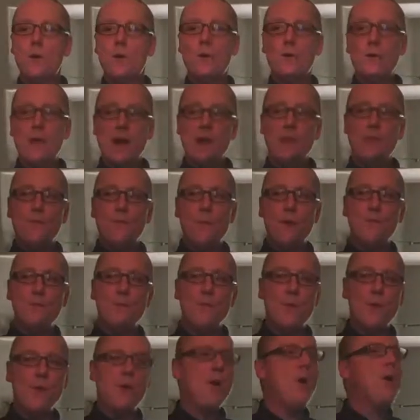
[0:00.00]
you have one
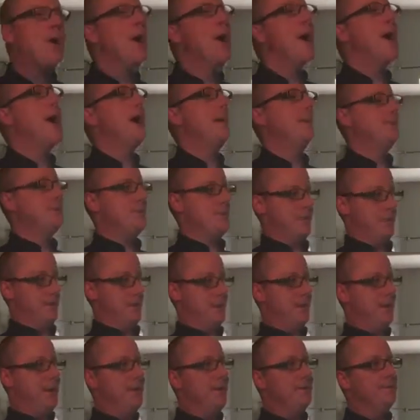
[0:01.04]
more
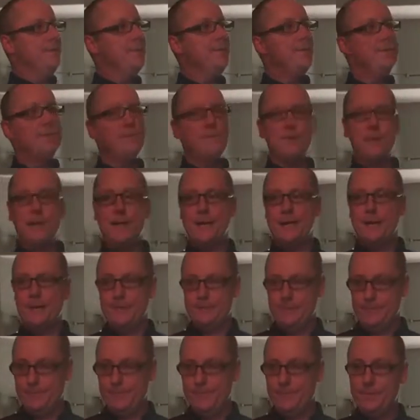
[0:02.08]
option of free.
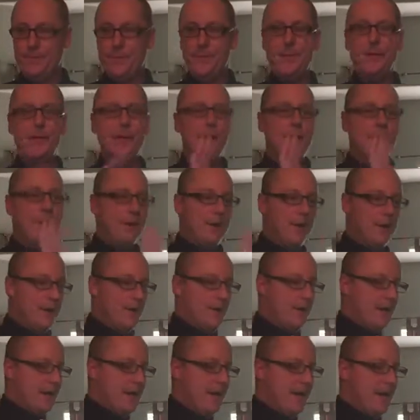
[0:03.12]

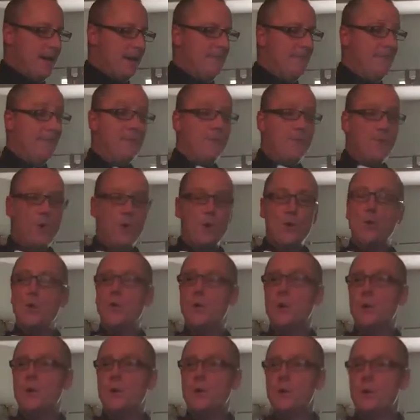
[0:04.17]
You can have the
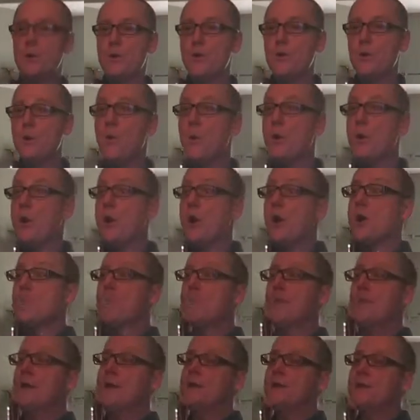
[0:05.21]
4-quart cooker or our
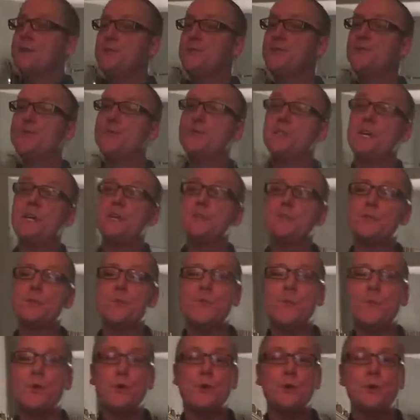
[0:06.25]
brand new
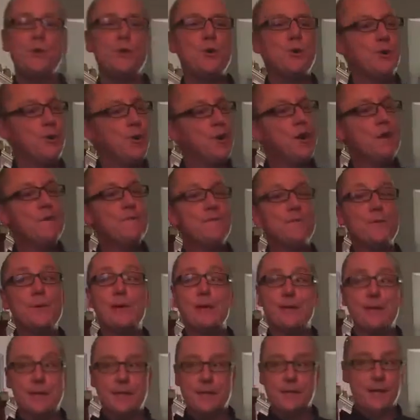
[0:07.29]
6-quart cooker,
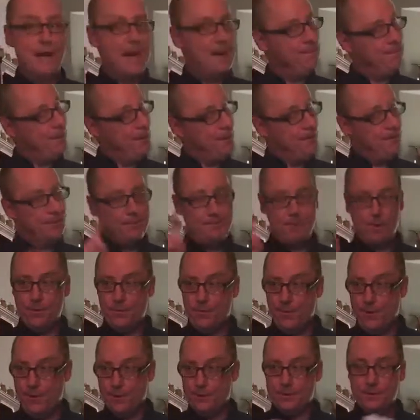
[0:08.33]
free. Not both, but
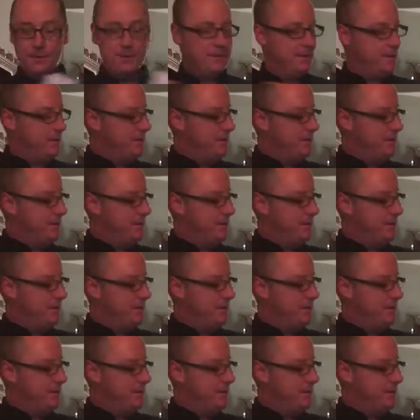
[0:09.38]
one.